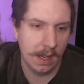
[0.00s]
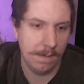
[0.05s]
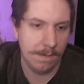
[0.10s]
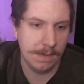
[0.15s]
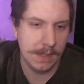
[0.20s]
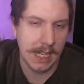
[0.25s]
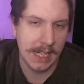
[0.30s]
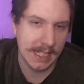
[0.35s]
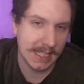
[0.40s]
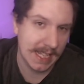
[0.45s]

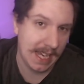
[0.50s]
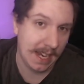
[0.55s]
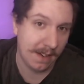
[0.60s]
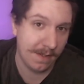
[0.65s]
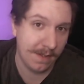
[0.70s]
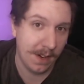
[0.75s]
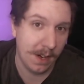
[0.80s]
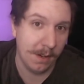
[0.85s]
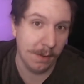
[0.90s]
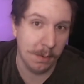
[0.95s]
Tic Tac
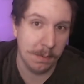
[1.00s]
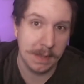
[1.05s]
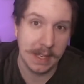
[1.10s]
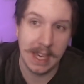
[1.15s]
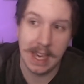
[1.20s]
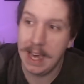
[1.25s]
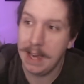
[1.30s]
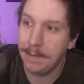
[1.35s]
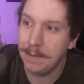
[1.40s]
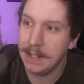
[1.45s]
Foe will be
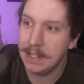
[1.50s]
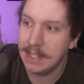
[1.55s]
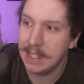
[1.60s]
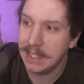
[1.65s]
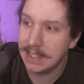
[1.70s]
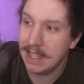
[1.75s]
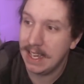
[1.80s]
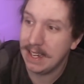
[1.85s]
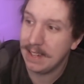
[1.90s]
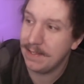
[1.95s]
happy.
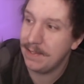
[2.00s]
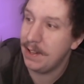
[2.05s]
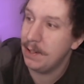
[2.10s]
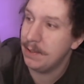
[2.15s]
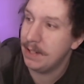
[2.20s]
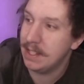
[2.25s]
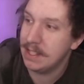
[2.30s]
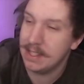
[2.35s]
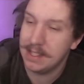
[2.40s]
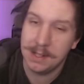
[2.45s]
Tic Tac Foe
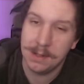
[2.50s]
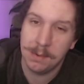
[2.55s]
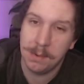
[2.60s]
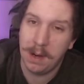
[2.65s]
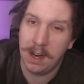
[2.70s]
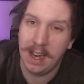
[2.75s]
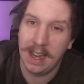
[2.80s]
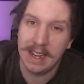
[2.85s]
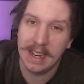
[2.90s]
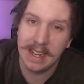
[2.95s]
does
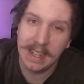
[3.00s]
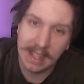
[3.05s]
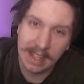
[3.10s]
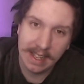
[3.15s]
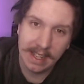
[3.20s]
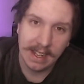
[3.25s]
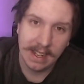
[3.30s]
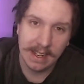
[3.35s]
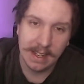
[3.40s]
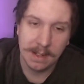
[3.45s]
Duat
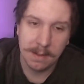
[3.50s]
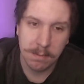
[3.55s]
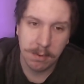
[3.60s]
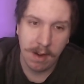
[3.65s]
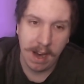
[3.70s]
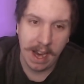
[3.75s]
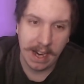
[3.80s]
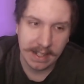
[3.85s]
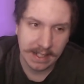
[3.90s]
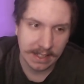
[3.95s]

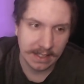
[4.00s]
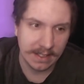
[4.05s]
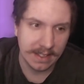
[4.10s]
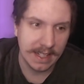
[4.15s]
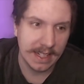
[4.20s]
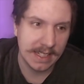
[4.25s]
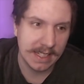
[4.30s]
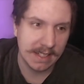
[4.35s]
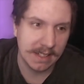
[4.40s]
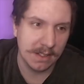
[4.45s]
practically
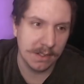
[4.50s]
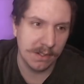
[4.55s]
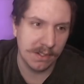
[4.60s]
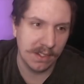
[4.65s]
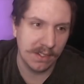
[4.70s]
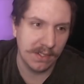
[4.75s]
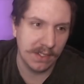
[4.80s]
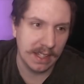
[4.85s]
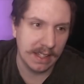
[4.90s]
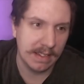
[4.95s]

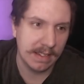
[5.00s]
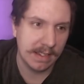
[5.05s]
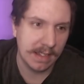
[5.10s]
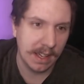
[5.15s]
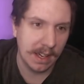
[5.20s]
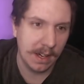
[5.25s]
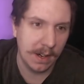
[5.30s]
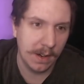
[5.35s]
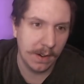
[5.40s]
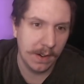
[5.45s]
exclusively,
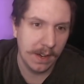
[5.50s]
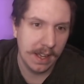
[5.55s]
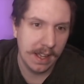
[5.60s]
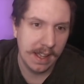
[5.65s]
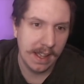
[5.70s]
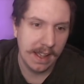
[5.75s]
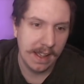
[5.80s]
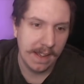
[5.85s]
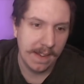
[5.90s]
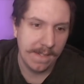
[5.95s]
so
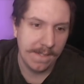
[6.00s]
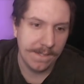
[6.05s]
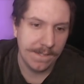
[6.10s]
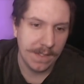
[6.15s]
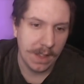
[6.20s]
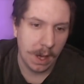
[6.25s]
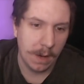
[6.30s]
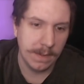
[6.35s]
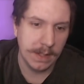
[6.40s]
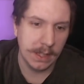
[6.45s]

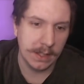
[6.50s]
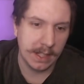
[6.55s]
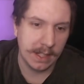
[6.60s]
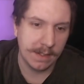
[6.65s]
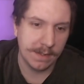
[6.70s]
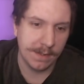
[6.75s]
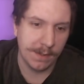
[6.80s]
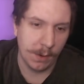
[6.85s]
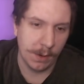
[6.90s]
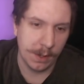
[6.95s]
I'll be
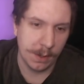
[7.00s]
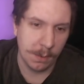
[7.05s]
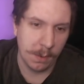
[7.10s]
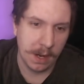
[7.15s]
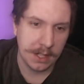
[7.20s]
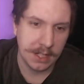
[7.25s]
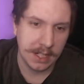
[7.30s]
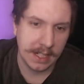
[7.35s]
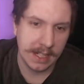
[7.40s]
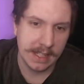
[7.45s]
looking forward to
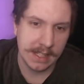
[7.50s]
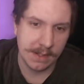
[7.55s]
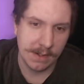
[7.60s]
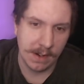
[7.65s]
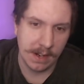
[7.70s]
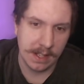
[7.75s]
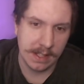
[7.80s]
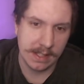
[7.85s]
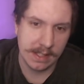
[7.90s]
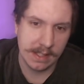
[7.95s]
watching his
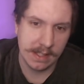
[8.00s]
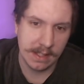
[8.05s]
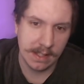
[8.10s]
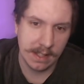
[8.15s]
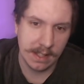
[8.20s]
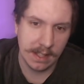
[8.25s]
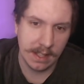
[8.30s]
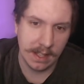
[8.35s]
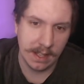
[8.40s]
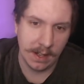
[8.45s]
runs
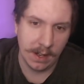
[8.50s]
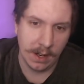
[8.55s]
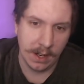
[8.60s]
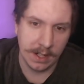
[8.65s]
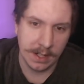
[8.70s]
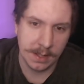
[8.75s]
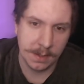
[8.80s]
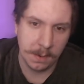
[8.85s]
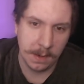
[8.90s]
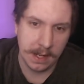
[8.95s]

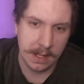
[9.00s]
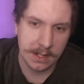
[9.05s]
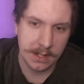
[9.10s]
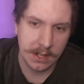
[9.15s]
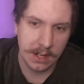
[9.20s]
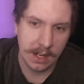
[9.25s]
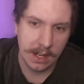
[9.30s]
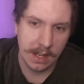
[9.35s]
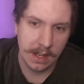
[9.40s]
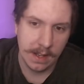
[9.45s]
on Twitch.
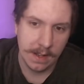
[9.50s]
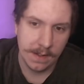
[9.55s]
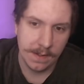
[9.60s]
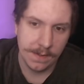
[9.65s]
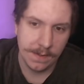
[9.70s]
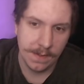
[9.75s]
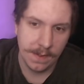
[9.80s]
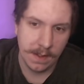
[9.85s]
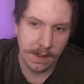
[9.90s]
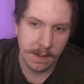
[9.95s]

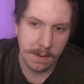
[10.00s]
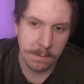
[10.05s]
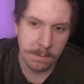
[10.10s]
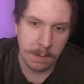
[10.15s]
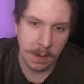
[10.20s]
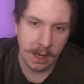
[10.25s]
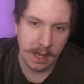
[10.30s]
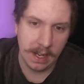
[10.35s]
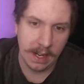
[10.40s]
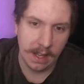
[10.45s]

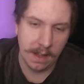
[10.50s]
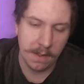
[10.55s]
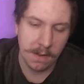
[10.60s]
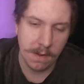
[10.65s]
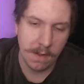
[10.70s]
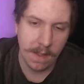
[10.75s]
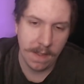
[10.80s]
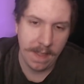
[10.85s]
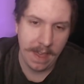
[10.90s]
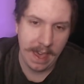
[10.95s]
But other
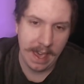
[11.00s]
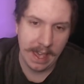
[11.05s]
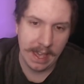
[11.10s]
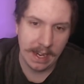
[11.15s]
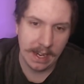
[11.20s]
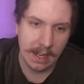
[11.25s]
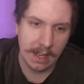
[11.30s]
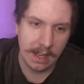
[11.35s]
than that,